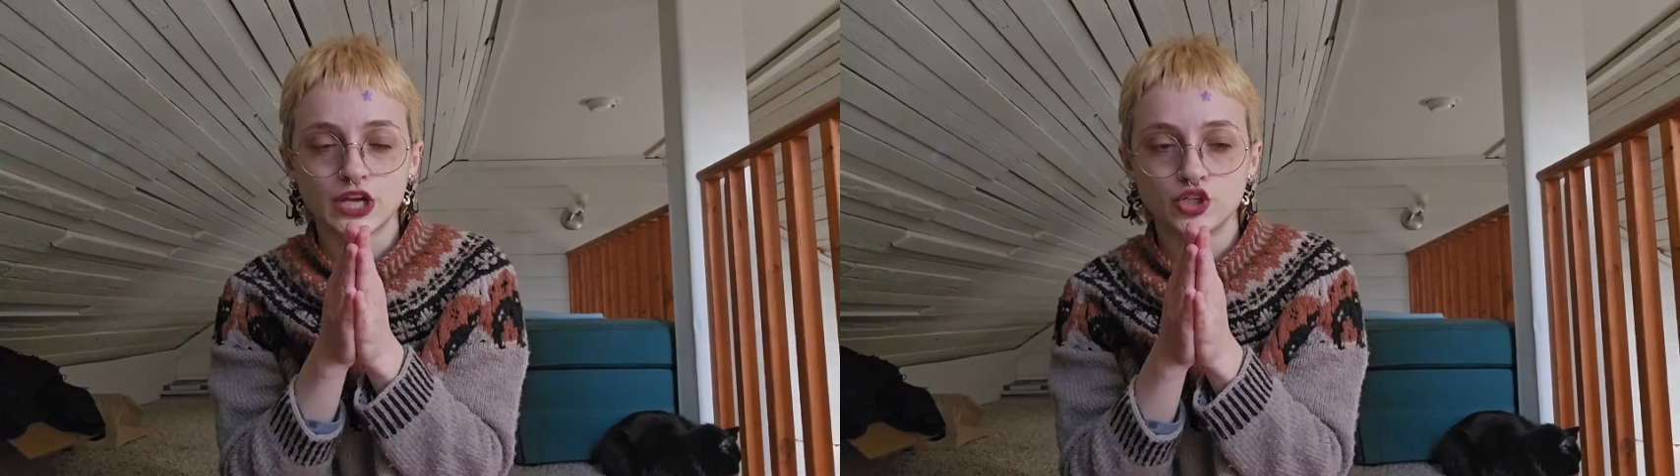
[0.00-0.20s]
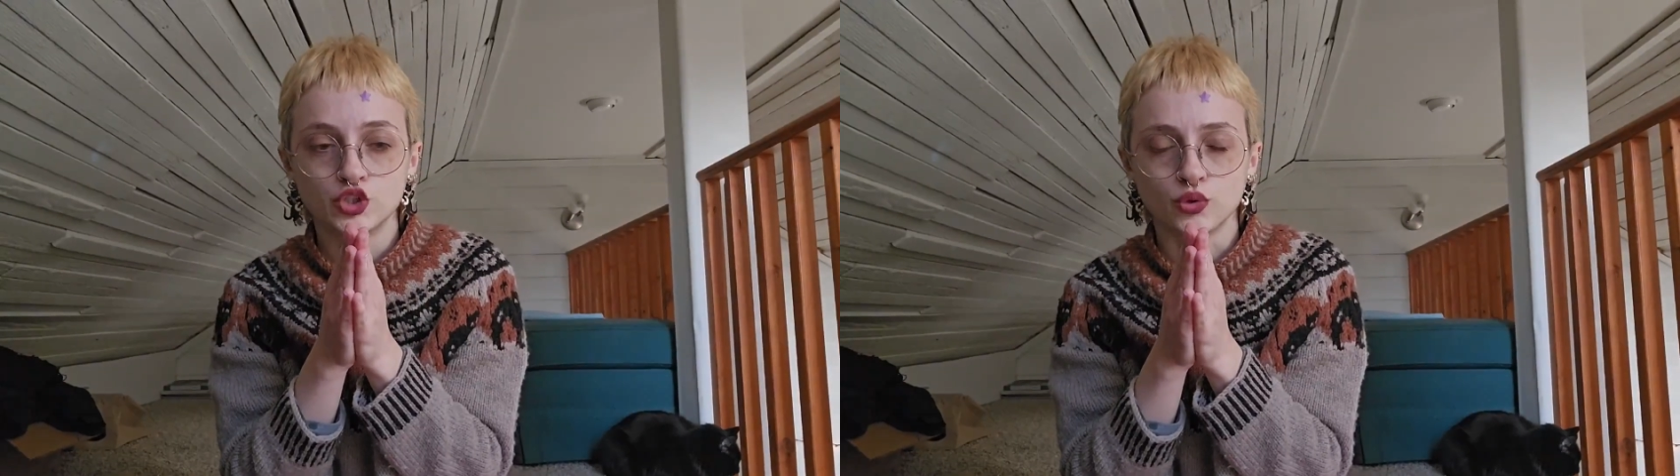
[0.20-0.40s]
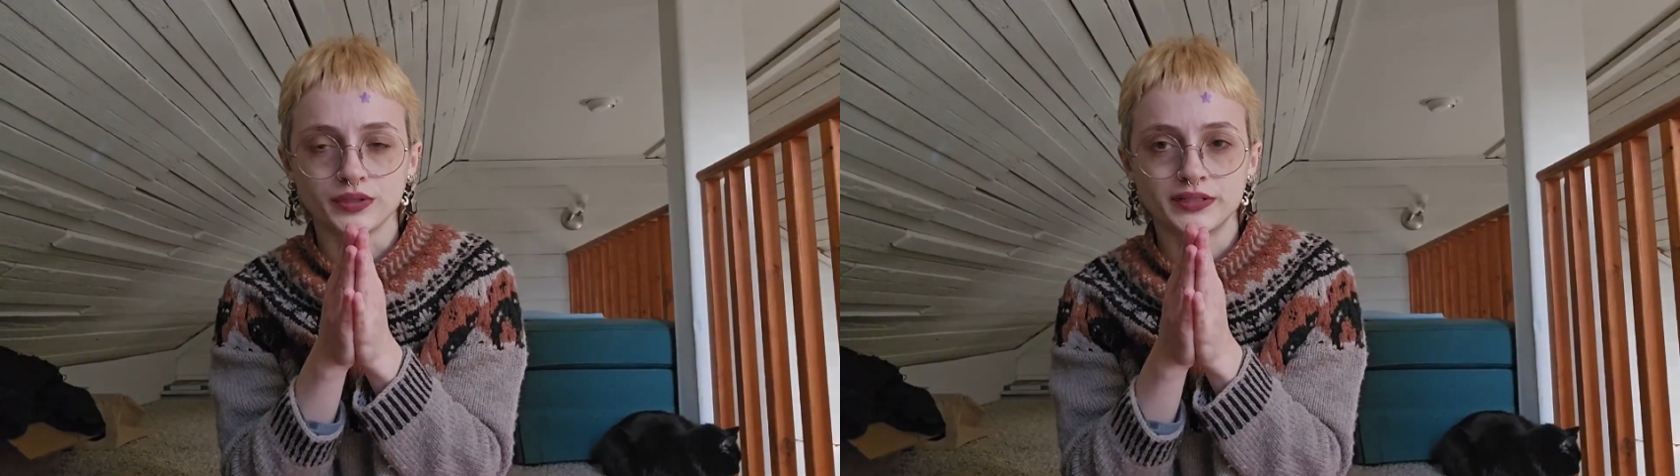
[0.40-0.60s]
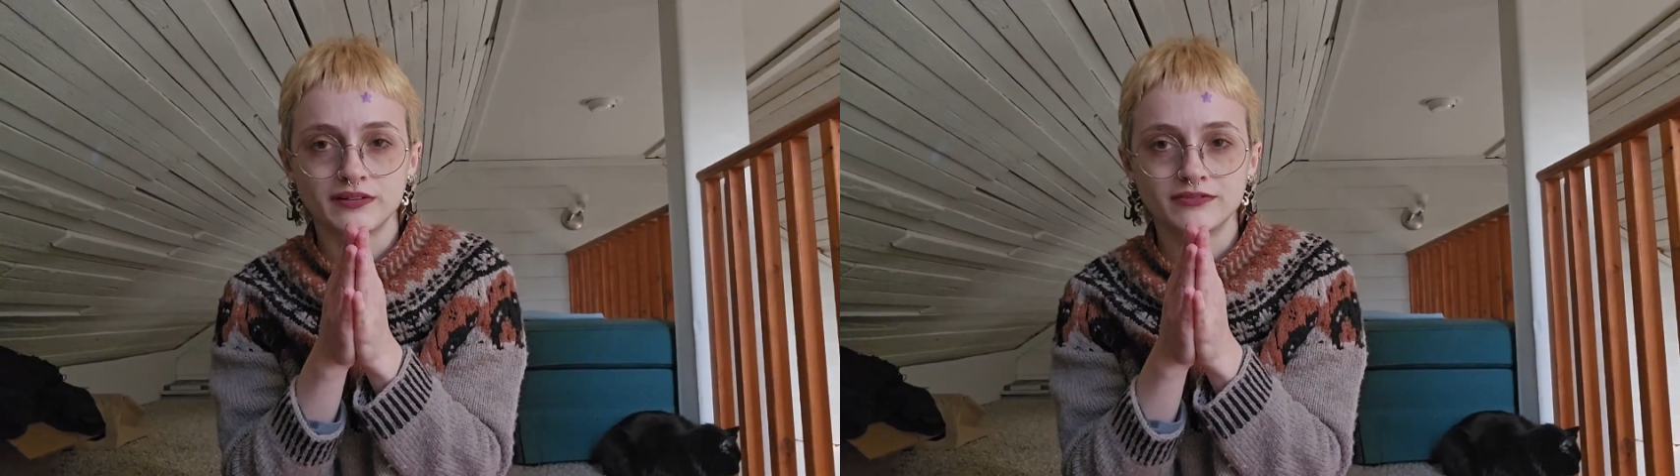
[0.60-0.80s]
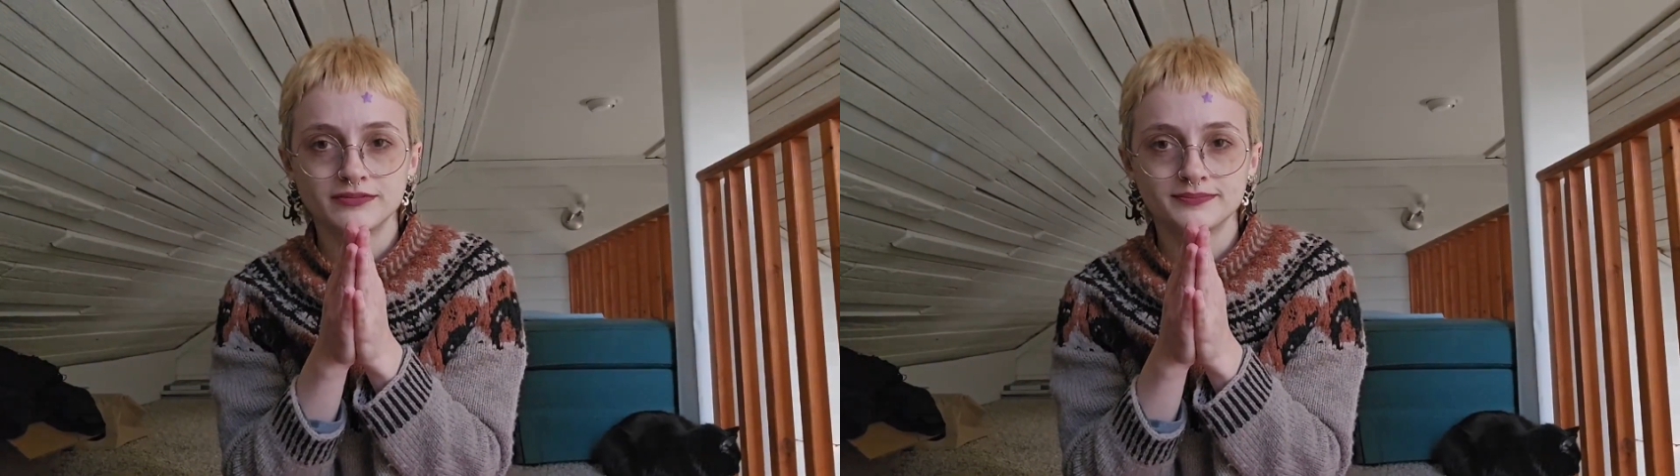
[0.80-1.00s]
short
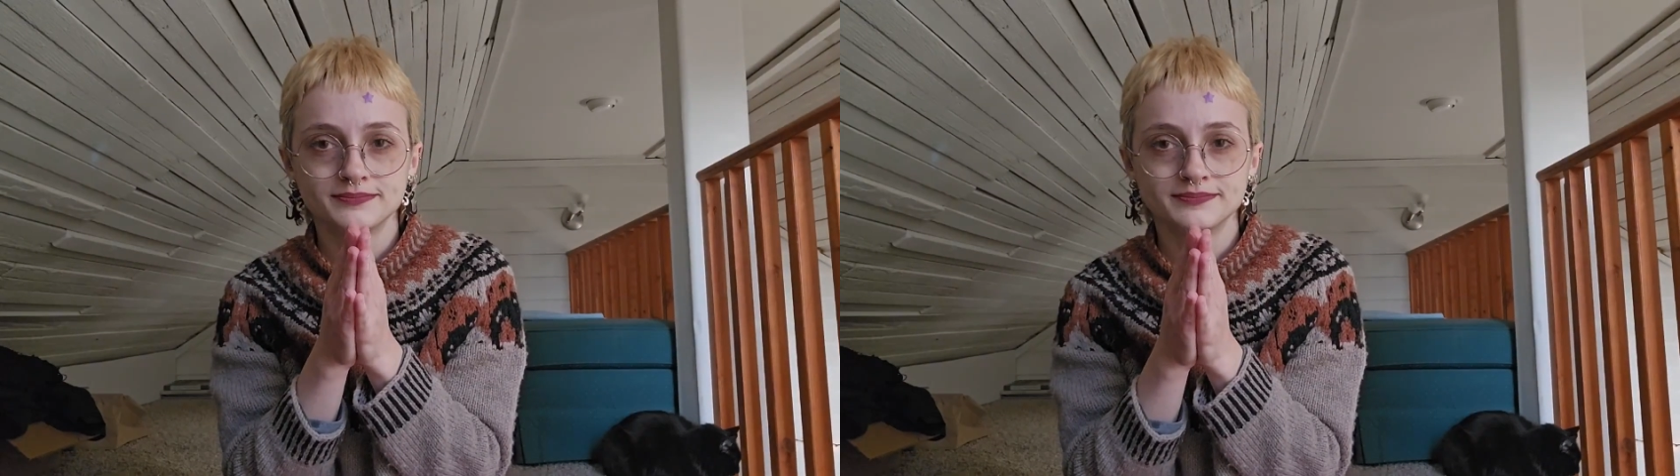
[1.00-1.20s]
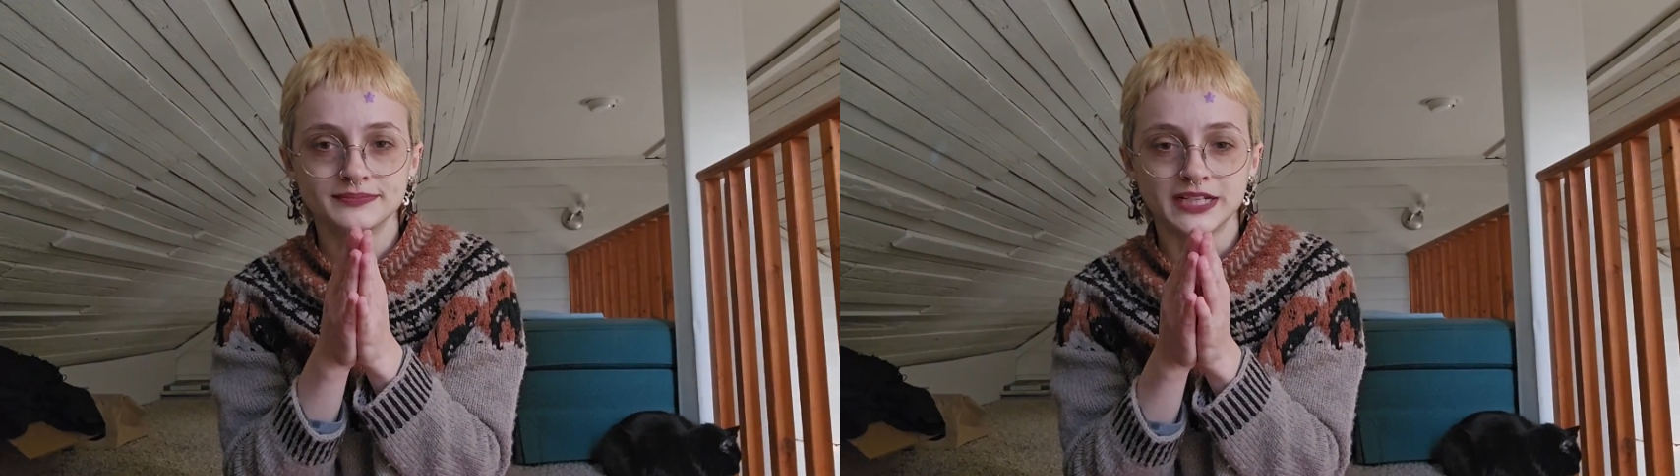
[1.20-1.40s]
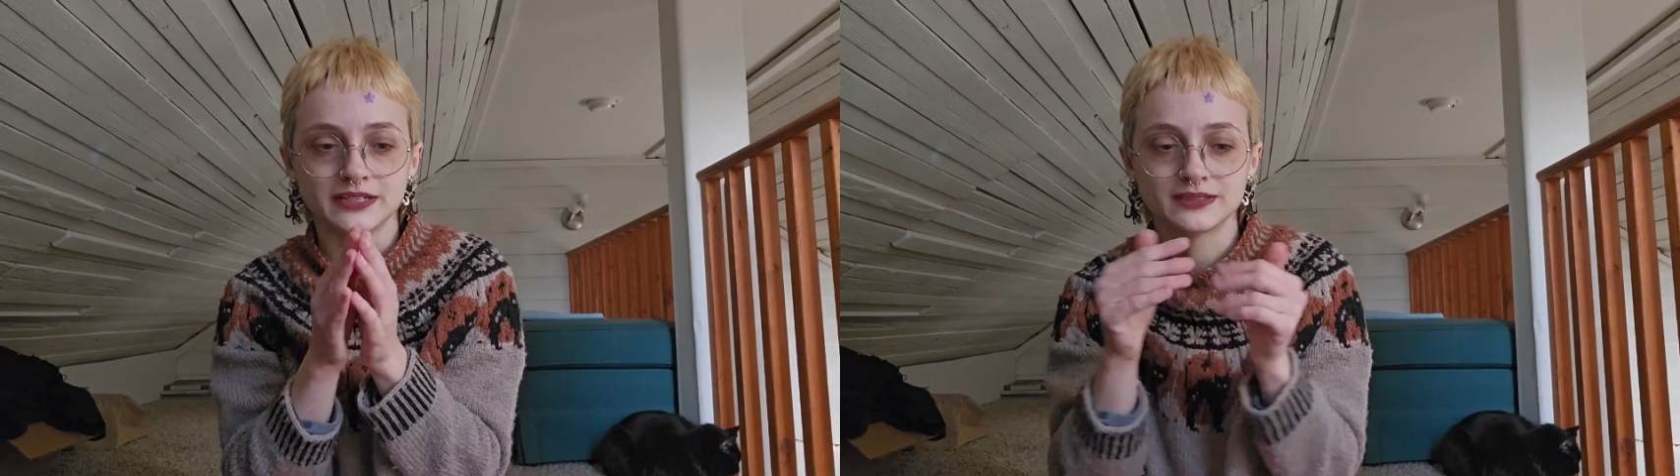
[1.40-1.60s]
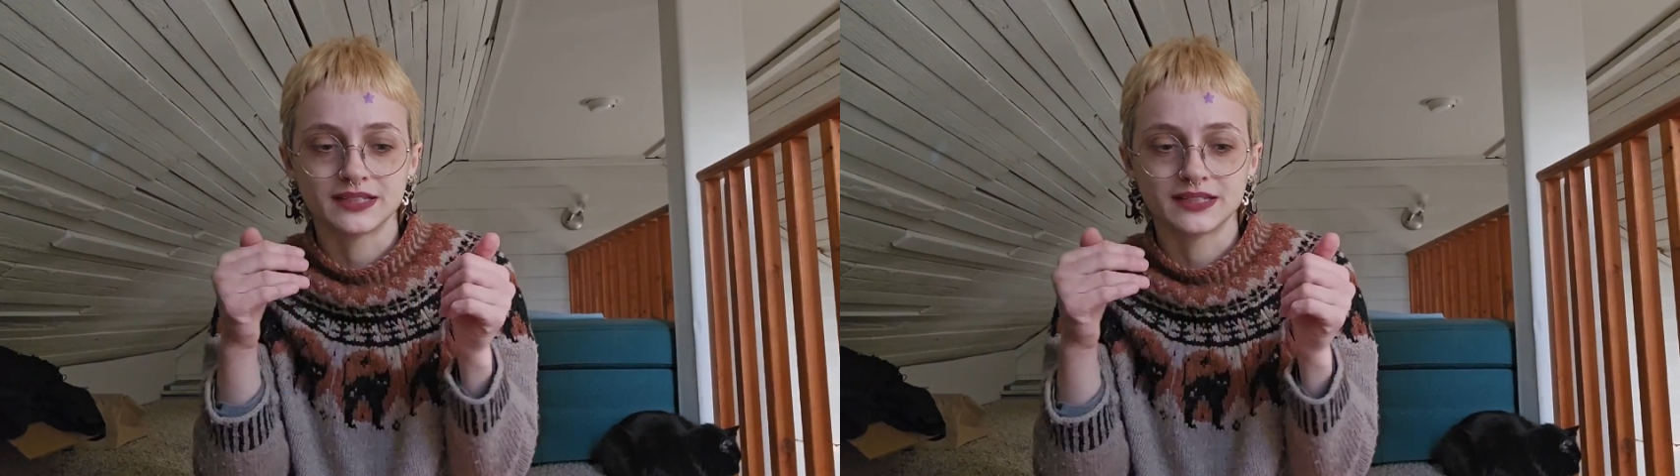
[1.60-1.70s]
enough, like